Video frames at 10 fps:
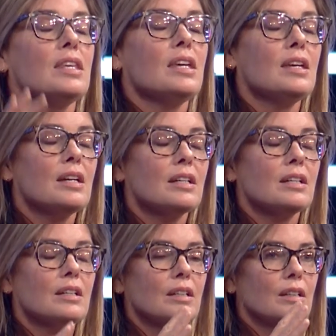the
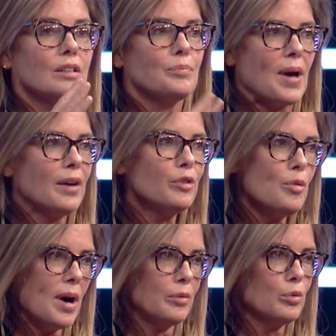bad
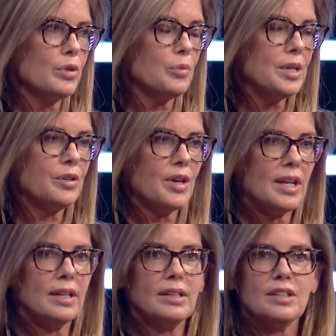robot rule that we
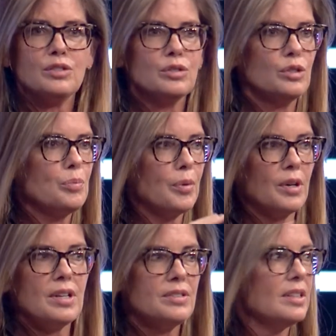created is
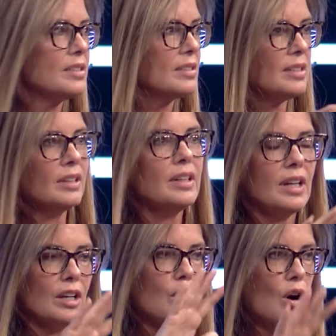super easy, steal it
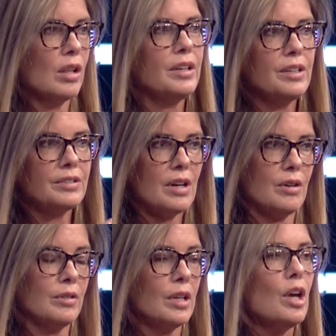and call it your
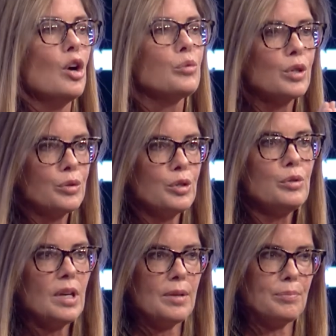own.
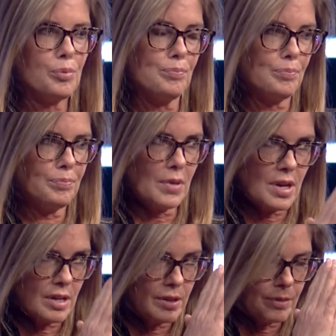Recruit in,
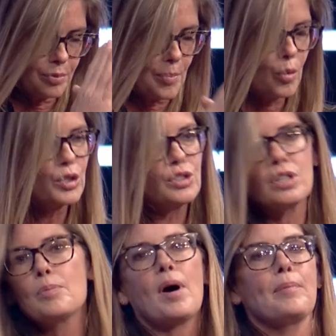in proportion
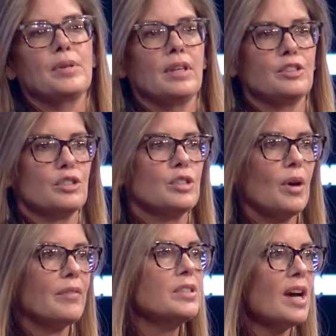to the population. So
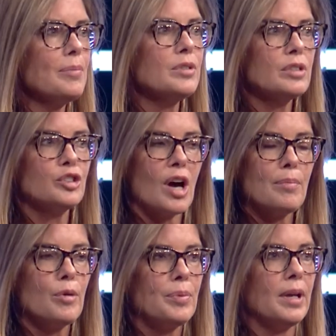every time there's a
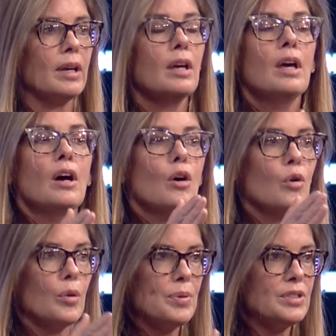job opening
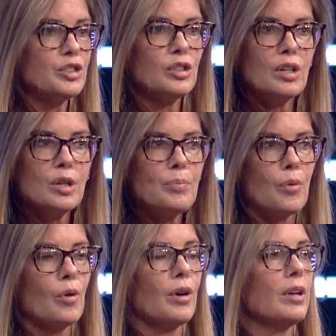or a position on your
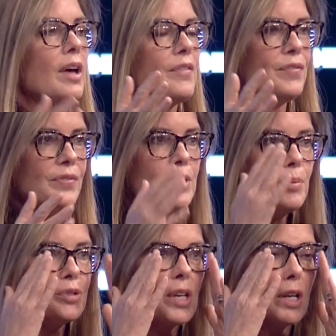board,
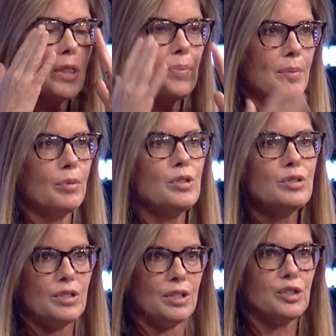50% of the people you
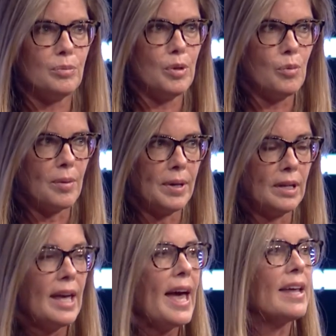see should be
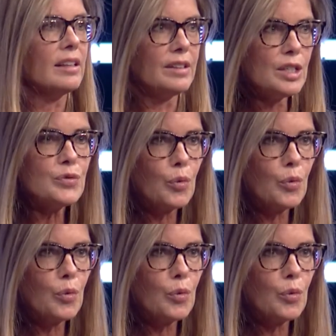women, and at least